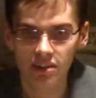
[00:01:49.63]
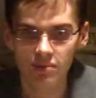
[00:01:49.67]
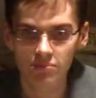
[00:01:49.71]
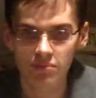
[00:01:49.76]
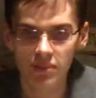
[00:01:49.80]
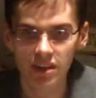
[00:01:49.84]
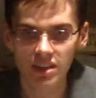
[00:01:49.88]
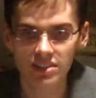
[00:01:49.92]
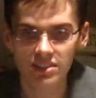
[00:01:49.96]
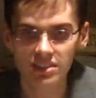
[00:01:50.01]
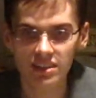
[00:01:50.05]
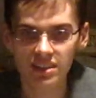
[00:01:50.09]

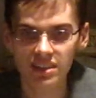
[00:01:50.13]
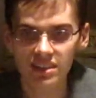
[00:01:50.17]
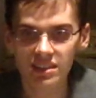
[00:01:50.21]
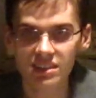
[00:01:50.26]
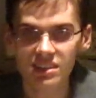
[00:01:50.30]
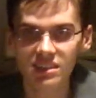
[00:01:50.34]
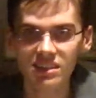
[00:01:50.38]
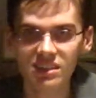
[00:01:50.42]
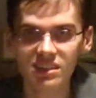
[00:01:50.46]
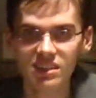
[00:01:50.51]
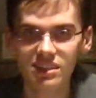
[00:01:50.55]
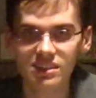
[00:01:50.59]
My
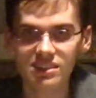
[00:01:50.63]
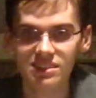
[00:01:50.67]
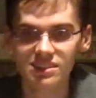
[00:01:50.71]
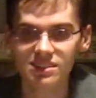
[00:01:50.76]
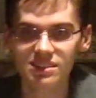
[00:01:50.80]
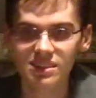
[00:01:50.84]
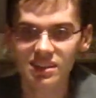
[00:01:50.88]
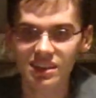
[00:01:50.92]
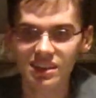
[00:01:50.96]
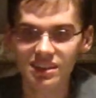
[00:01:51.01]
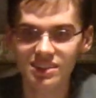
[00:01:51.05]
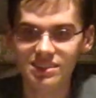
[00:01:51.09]
second is
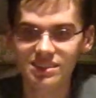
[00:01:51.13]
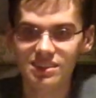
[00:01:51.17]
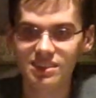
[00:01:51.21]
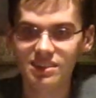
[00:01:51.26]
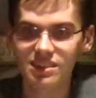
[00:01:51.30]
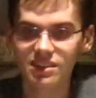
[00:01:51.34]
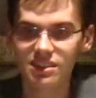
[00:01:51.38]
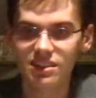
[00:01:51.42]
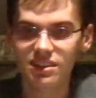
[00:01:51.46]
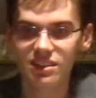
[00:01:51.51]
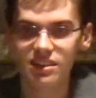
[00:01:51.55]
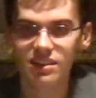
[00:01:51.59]
this.
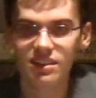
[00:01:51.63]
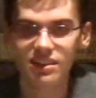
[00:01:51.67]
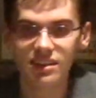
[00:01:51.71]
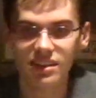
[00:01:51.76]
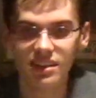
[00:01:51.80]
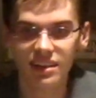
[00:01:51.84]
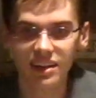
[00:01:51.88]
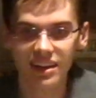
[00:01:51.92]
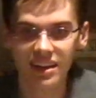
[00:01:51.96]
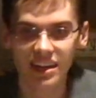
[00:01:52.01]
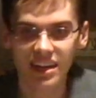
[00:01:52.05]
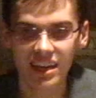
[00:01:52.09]

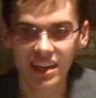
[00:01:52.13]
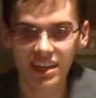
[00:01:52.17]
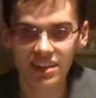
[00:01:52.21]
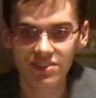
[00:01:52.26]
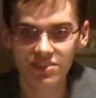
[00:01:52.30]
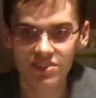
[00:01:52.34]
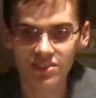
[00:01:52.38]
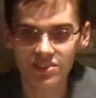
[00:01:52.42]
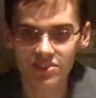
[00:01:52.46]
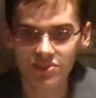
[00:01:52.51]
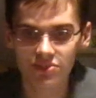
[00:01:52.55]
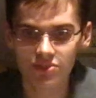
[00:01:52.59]
I
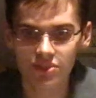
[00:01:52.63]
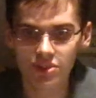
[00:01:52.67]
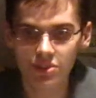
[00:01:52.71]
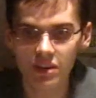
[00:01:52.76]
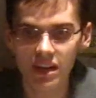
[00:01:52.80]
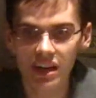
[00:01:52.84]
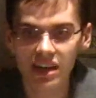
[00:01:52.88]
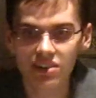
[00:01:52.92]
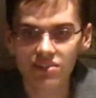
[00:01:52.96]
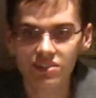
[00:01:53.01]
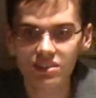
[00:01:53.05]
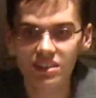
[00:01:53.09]
have
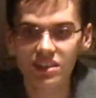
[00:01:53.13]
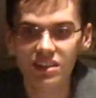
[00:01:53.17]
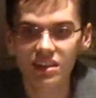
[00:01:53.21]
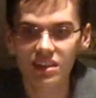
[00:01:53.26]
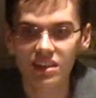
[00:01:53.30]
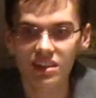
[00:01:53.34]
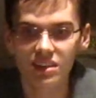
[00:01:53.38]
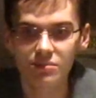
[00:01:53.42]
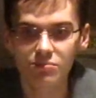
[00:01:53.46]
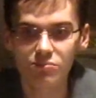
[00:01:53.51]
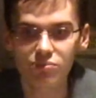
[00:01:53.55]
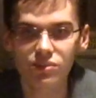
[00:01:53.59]

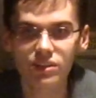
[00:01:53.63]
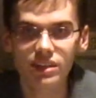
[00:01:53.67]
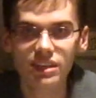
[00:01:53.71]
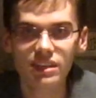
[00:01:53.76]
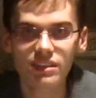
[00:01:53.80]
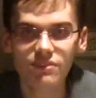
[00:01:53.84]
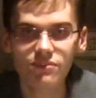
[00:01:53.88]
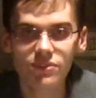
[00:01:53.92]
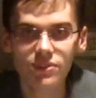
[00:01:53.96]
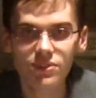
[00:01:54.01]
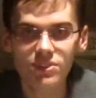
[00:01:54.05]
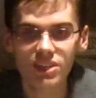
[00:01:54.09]
throughout
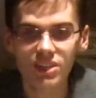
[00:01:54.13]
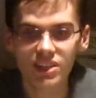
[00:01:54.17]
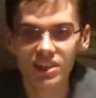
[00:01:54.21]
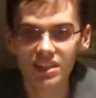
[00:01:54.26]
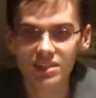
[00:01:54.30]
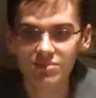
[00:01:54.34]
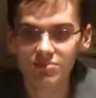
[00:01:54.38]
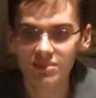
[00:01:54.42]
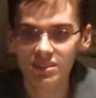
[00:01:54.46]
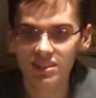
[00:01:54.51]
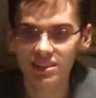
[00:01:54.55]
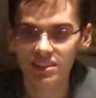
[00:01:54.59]
pleaded for
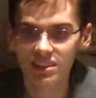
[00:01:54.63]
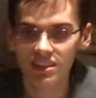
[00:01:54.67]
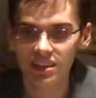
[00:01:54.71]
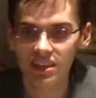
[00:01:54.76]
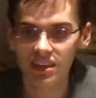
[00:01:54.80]
time.